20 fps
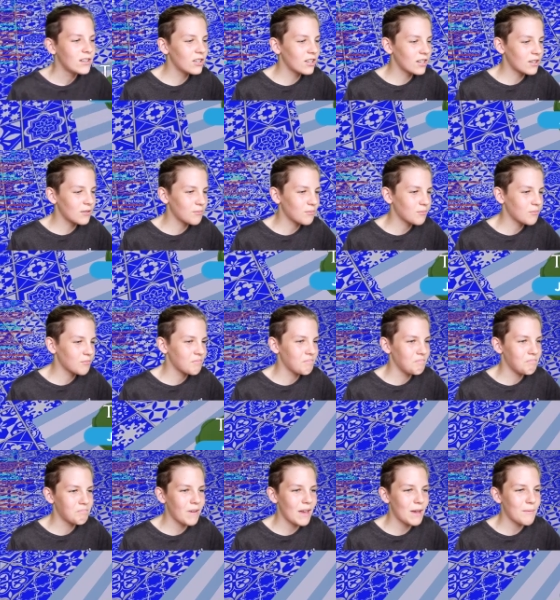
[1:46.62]
Look,
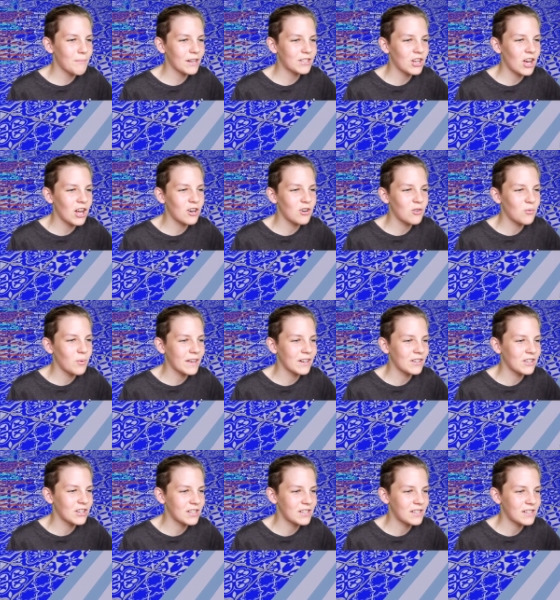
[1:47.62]
me and my turtle,
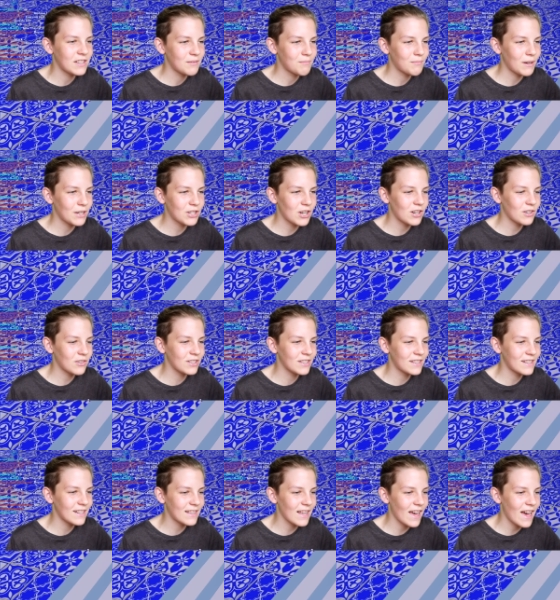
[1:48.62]
my turtle
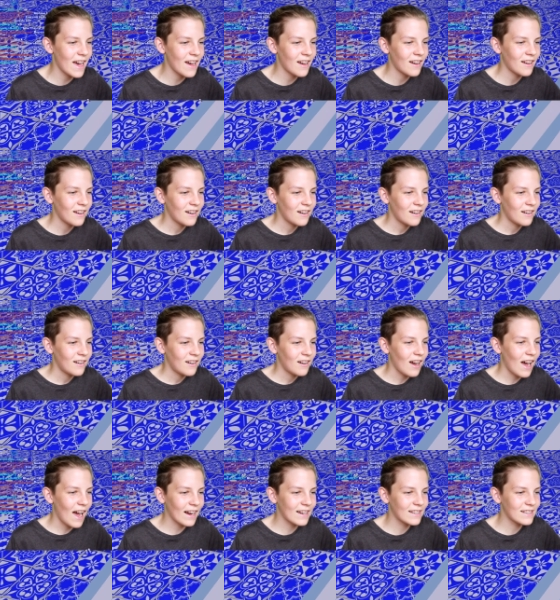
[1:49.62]
can sit there,
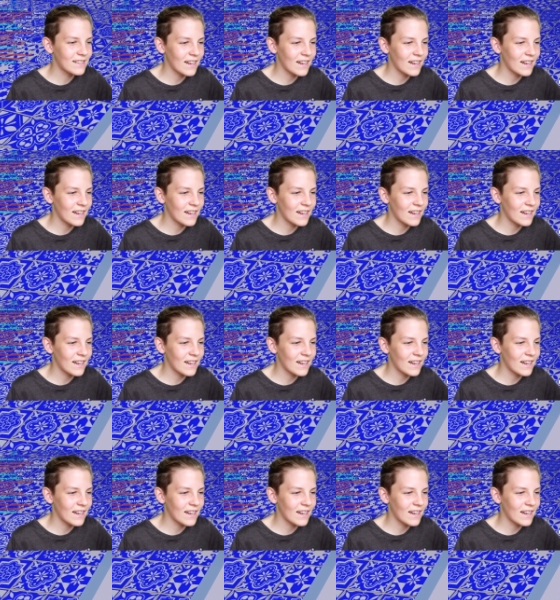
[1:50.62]
I can